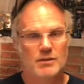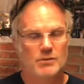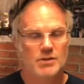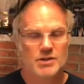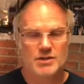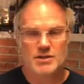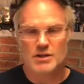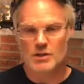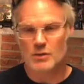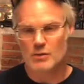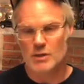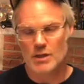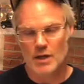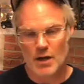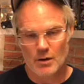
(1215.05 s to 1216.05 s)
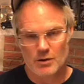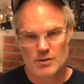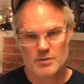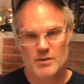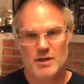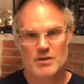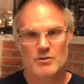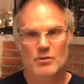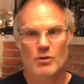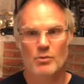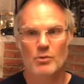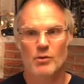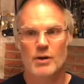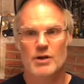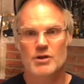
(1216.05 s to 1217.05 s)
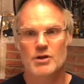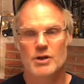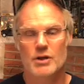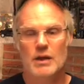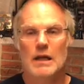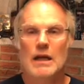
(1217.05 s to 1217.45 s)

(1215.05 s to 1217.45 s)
which is the Union Aerospace Corporation.